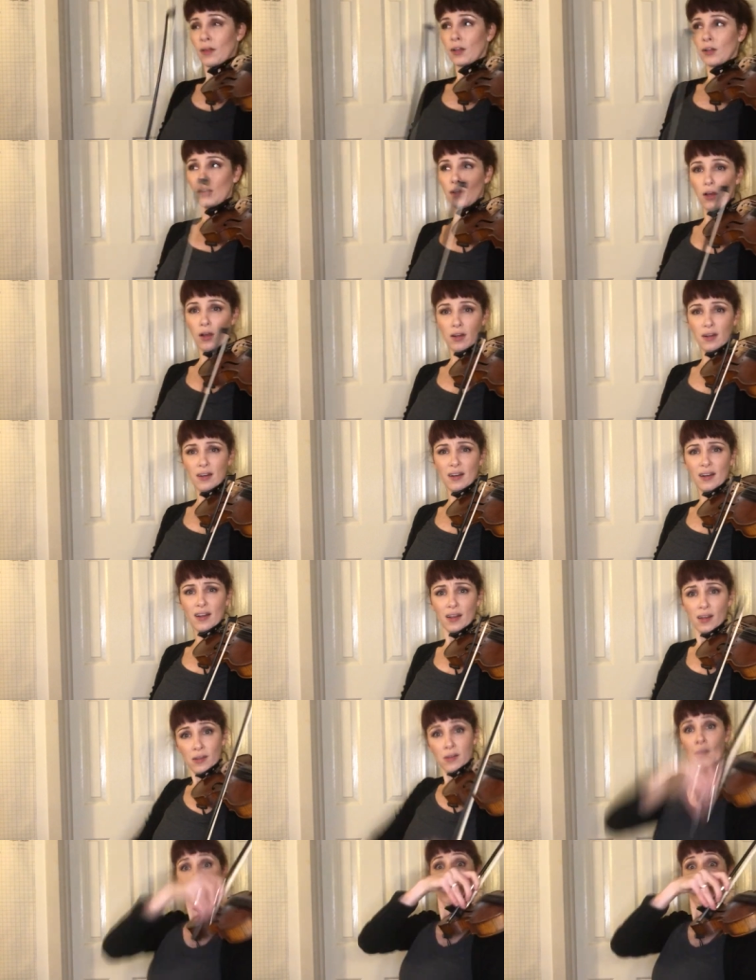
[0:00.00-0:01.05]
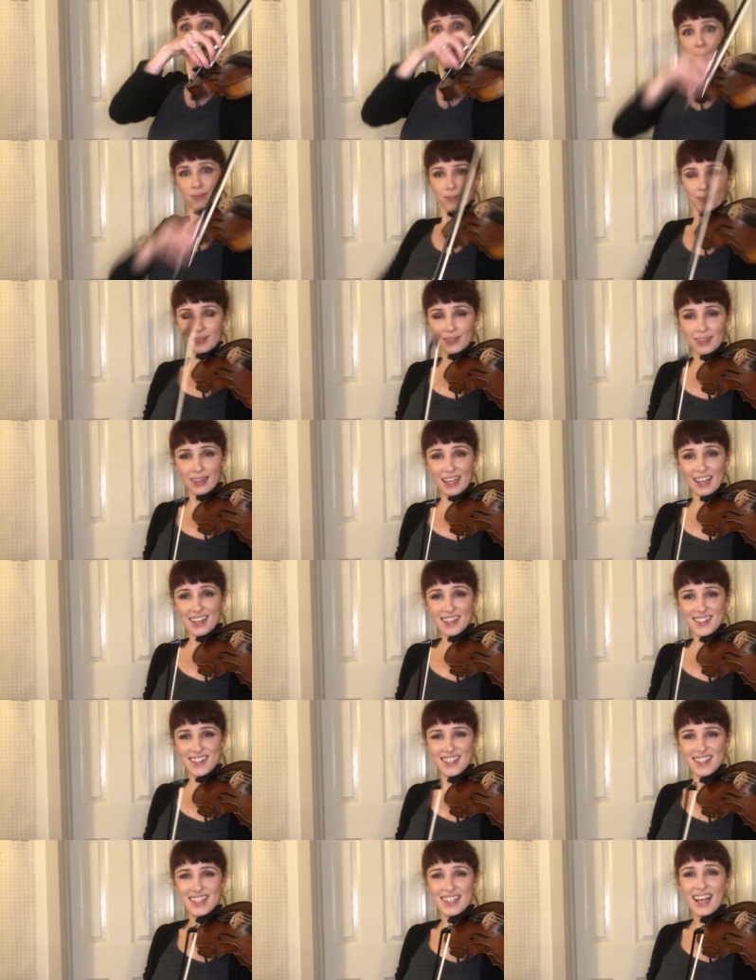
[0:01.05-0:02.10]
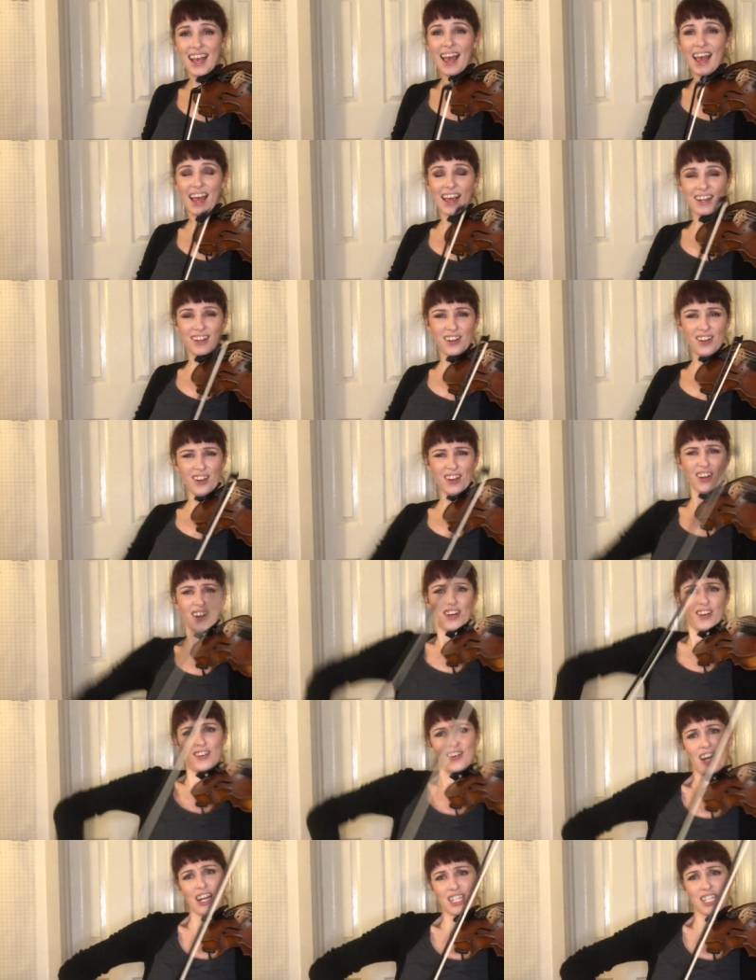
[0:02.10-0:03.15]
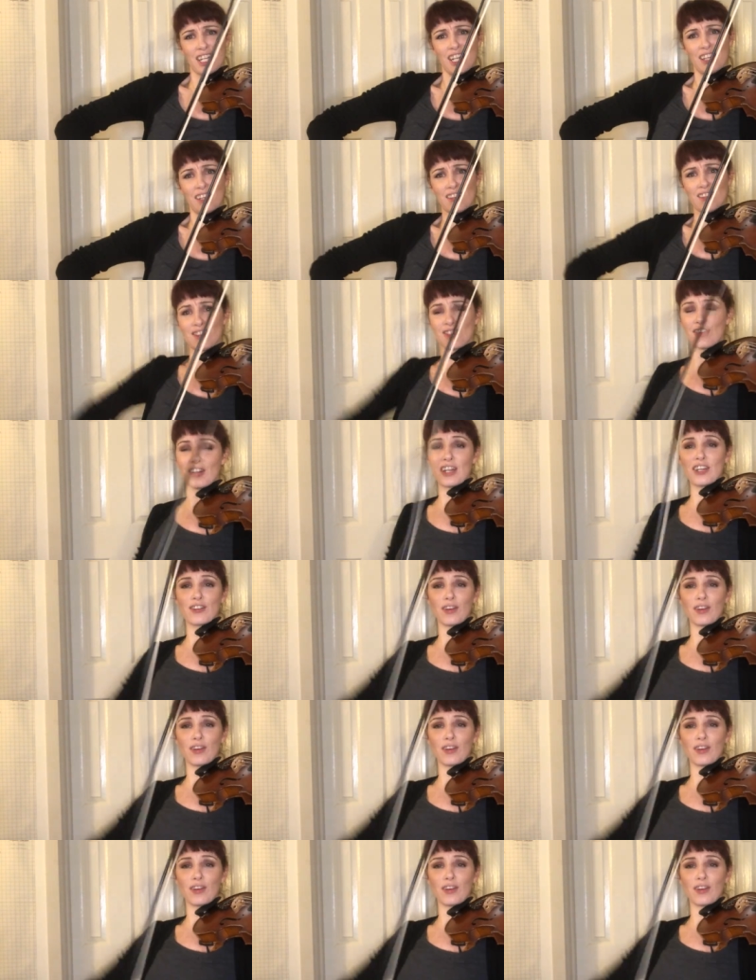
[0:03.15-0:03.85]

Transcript: not this, and not crushing the string.